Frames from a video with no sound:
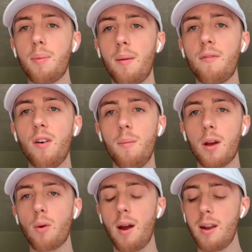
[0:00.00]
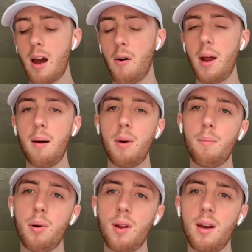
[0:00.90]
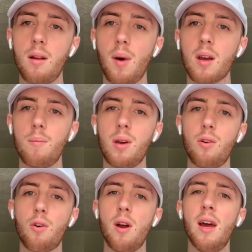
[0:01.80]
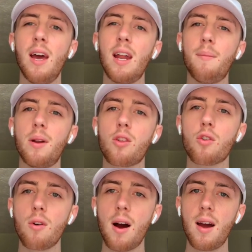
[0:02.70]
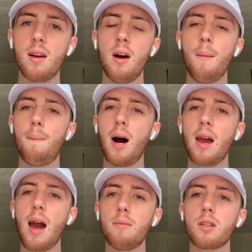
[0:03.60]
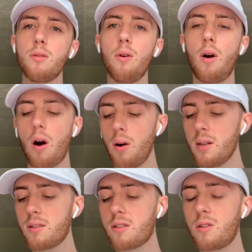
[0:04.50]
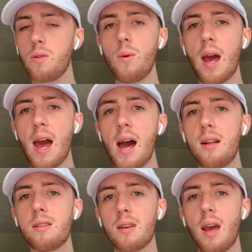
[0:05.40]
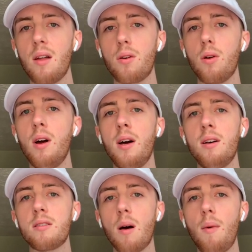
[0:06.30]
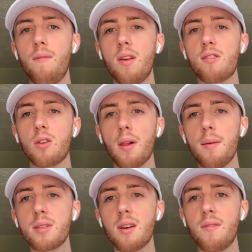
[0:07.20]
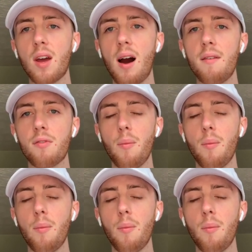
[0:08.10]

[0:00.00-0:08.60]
I'm filming right now and I'm gonna put it into my computer and I'm gonna try my absolute hardest to add together some of these clips I've got from the